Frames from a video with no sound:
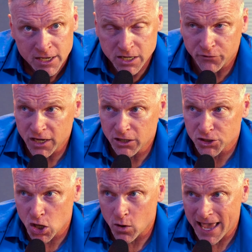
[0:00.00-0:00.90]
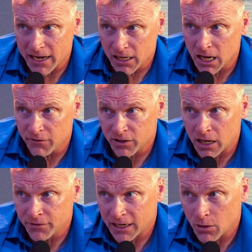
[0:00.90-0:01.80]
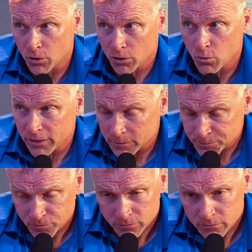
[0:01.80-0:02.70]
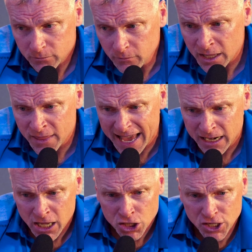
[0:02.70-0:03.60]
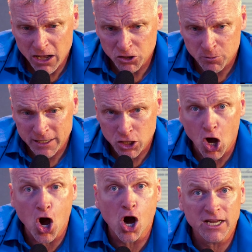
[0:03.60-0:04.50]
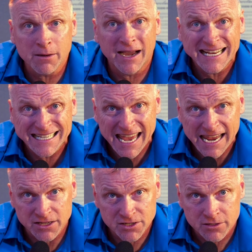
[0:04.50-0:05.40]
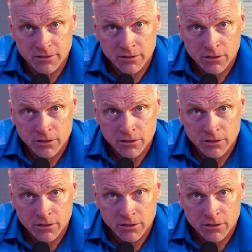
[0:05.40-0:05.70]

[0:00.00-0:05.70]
Several years ago, I had a confidant that I work with that challenged me to audit my days,